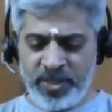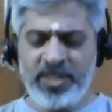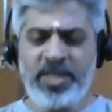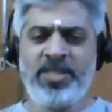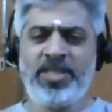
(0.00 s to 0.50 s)

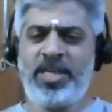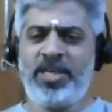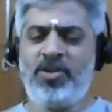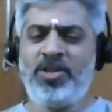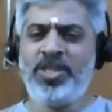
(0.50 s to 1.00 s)
there is a
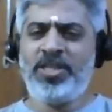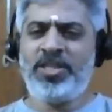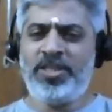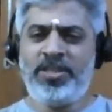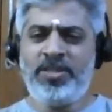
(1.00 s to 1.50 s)
psychological
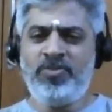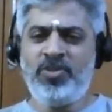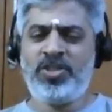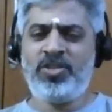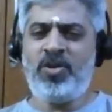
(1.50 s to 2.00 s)
system which
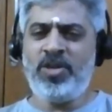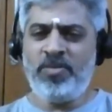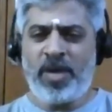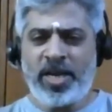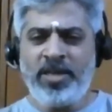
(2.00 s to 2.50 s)
is called
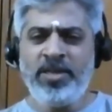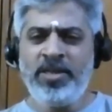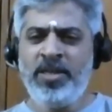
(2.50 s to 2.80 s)
mind.